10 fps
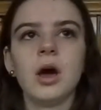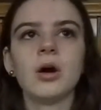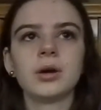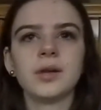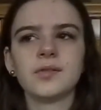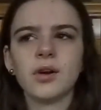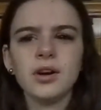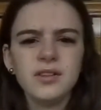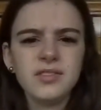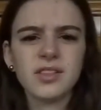Okay,
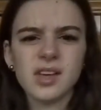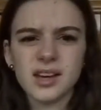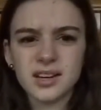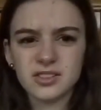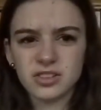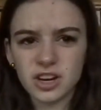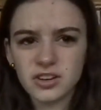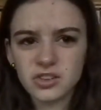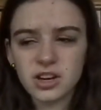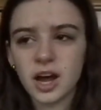sorry if the light is
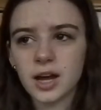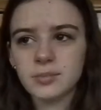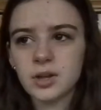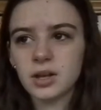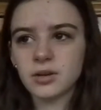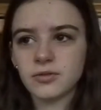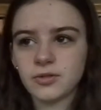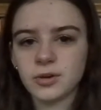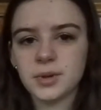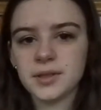changing. I'm like
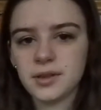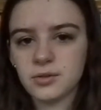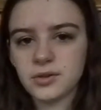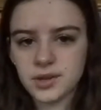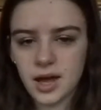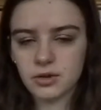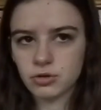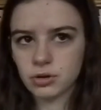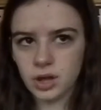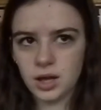filming this with
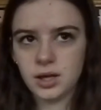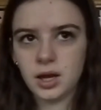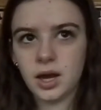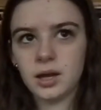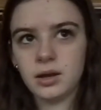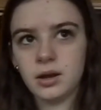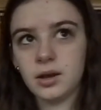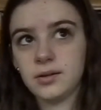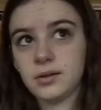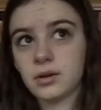natural light and
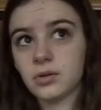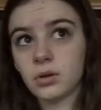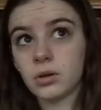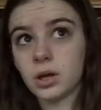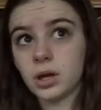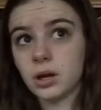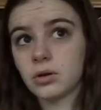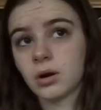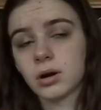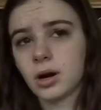it's like slowly getting
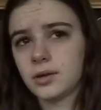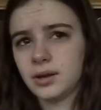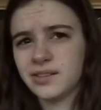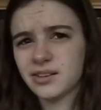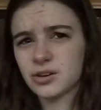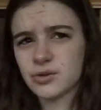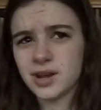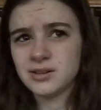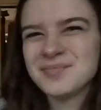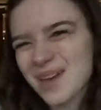darker. I think it's gonna
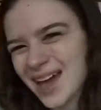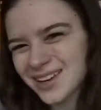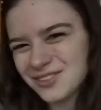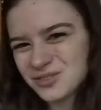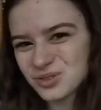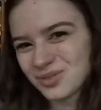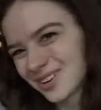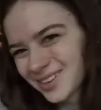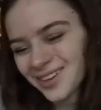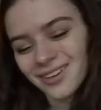rain. Bad YouTuber
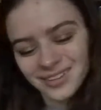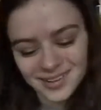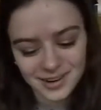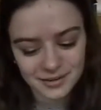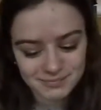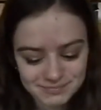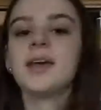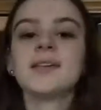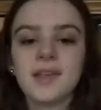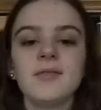skills, you know.
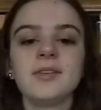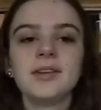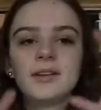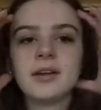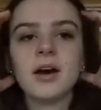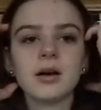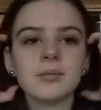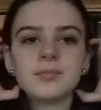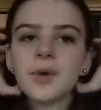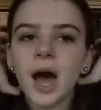17.
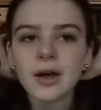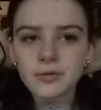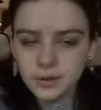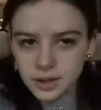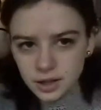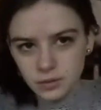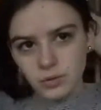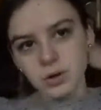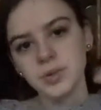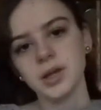I really
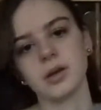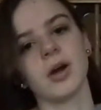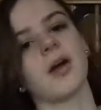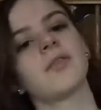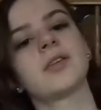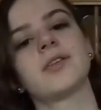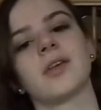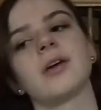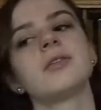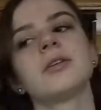want to be a graphic
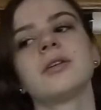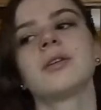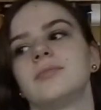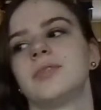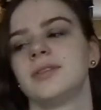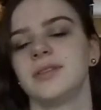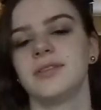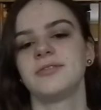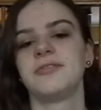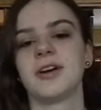designer. This
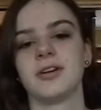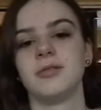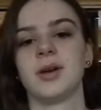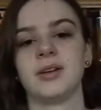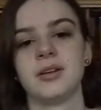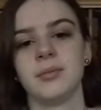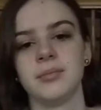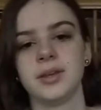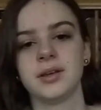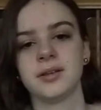very random
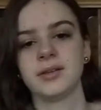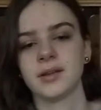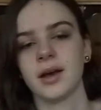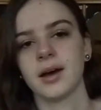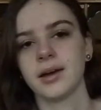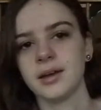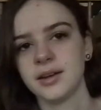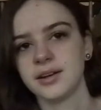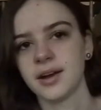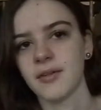because I
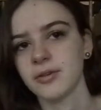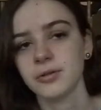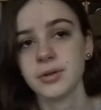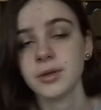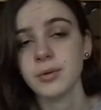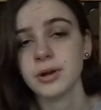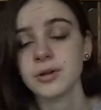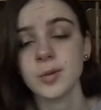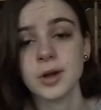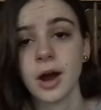never really wanted
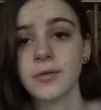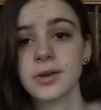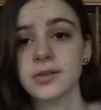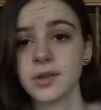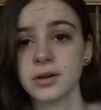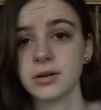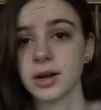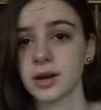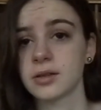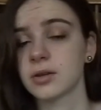to be a graphic designer
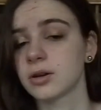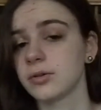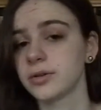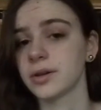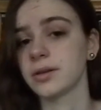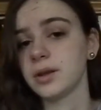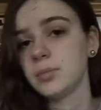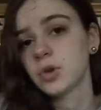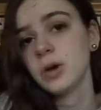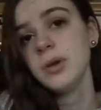and I thought it was like a
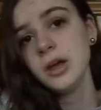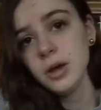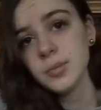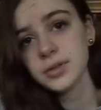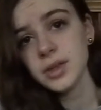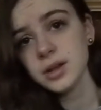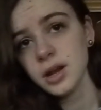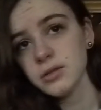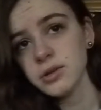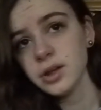lame job. But then
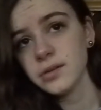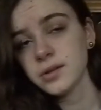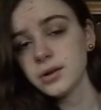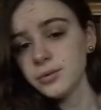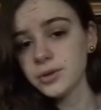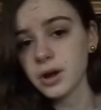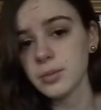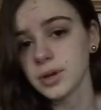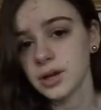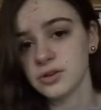I realized that it was a
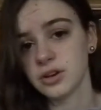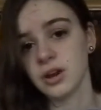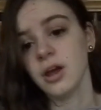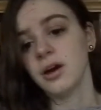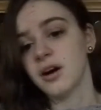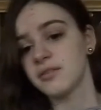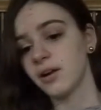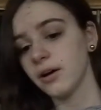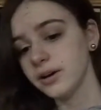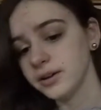combination of
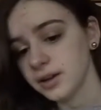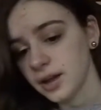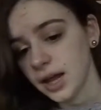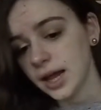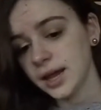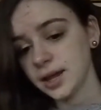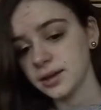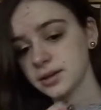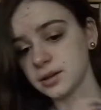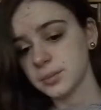art
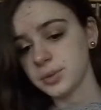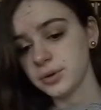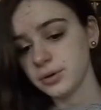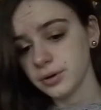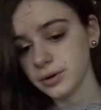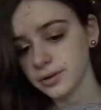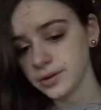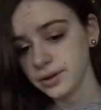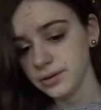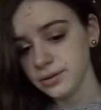and computer
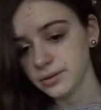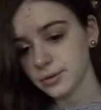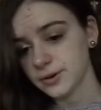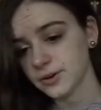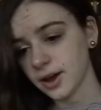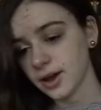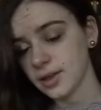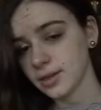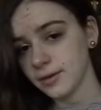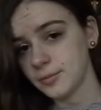skills, which I
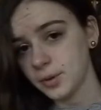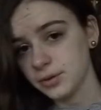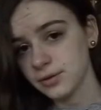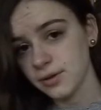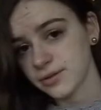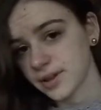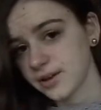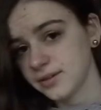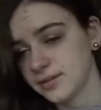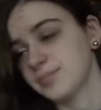love both of those
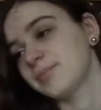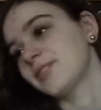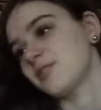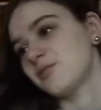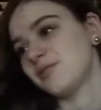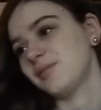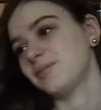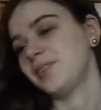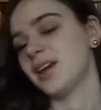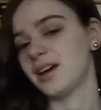things. So
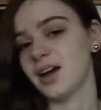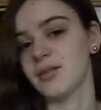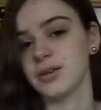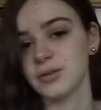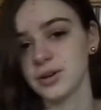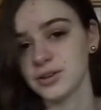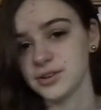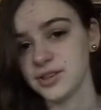yeah, I really want to do